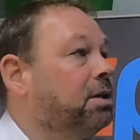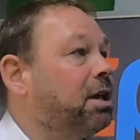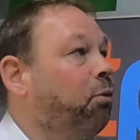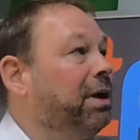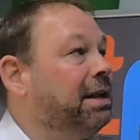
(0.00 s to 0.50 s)

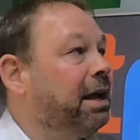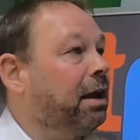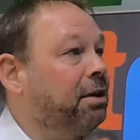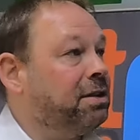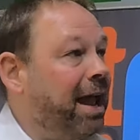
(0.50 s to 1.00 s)
So we
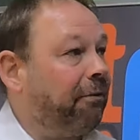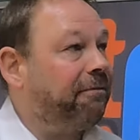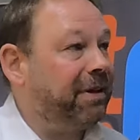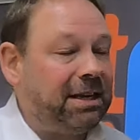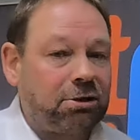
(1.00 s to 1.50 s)
can now
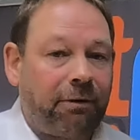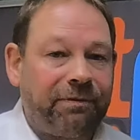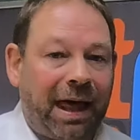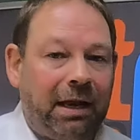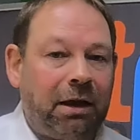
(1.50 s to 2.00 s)
finish
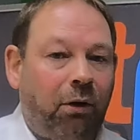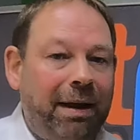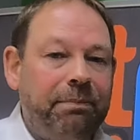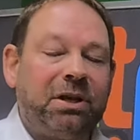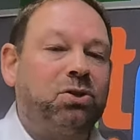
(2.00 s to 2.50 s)
off that
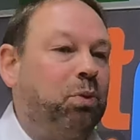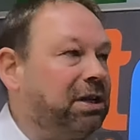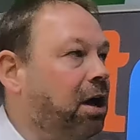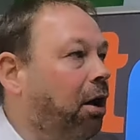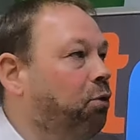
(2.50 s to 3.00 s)
line because we
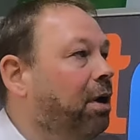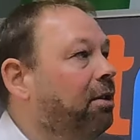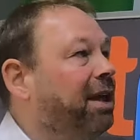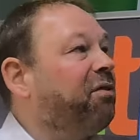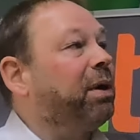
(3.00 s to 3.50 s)
know
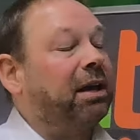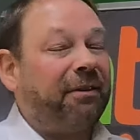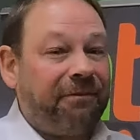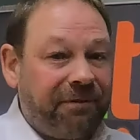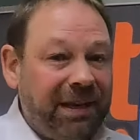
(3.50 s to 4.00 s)
that if we're going
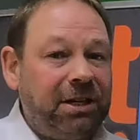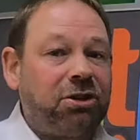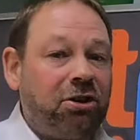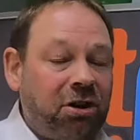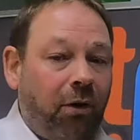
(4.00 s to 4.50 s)
to finish
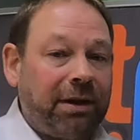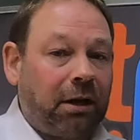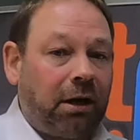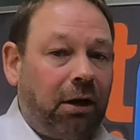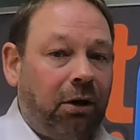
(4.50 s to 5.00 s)
at 9
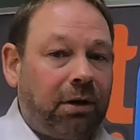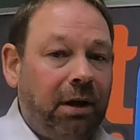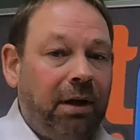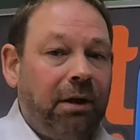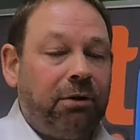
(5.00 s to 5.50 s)

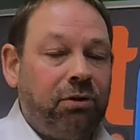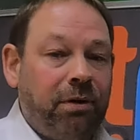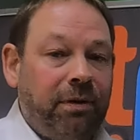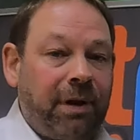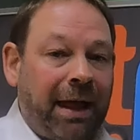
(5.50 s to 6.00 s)
o'clock
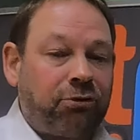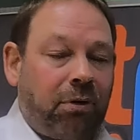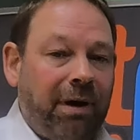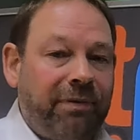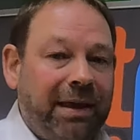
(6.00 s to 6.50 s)
our
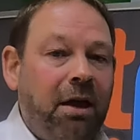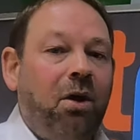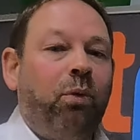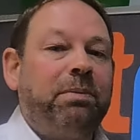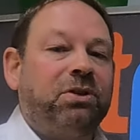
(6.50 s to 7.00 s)
driving,
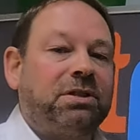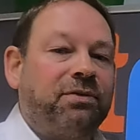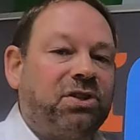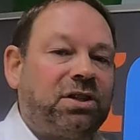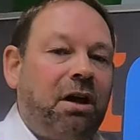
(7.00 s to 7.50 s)
we must
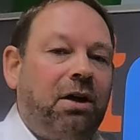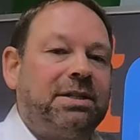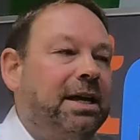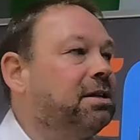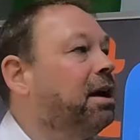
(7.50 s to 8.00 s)
have
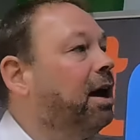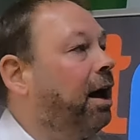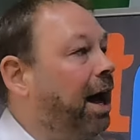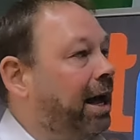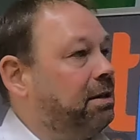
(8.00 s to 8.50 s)
started
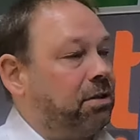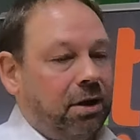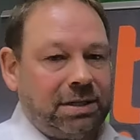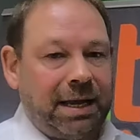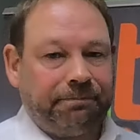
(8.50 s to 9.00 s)
at
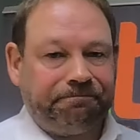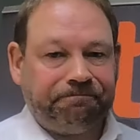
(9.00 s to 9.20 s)
8:30.